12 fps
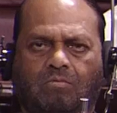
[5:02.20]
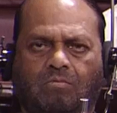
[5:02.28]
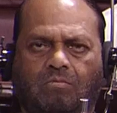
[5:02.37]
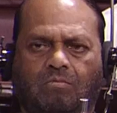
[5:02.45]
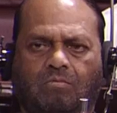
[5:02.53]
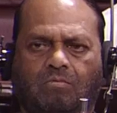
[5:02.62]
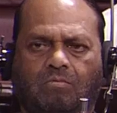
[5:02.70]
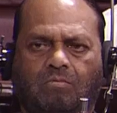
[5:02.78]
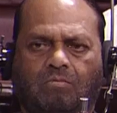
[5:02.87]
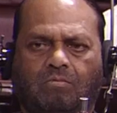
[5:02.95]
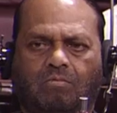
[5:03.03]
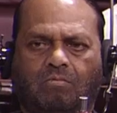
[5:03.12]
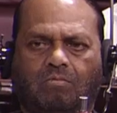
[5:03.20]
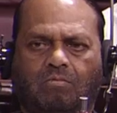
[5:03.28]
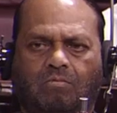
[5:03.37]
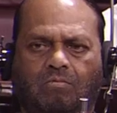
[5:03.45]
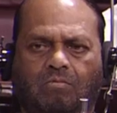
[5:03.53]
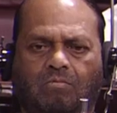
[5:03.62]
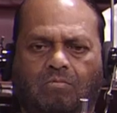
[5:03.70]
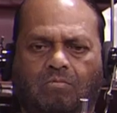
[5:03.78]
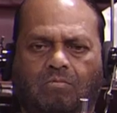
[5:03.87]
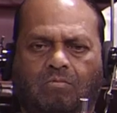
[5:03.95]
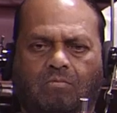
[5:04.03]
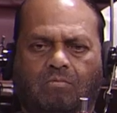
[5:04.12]

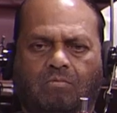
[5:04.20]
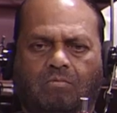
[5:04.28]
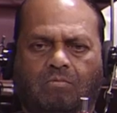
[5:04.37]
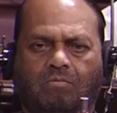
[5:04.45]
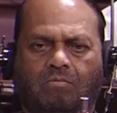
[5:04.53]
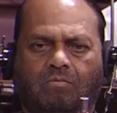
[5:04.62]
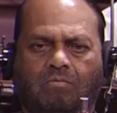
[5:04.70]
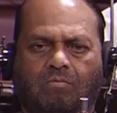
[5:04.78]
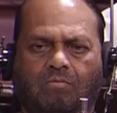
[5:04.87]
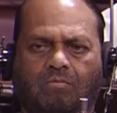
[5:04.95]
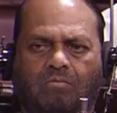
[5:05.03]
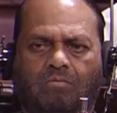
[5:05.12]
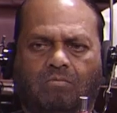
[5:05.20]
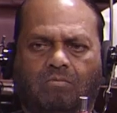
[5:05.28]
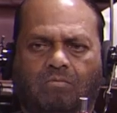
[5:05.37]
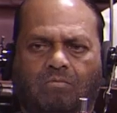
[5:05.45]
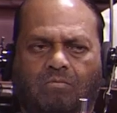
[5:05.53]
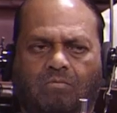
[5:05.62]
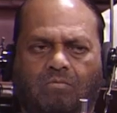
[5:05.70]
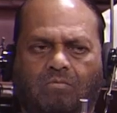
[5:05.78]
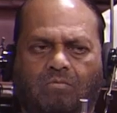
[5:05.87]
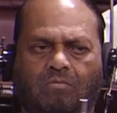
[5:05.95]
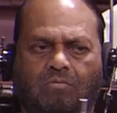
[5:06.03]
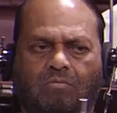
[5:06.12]

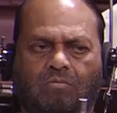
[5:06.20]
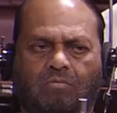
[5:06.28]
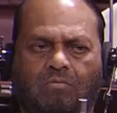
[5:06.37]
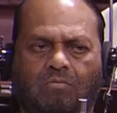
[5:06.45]
No words are spoken by the person on screen.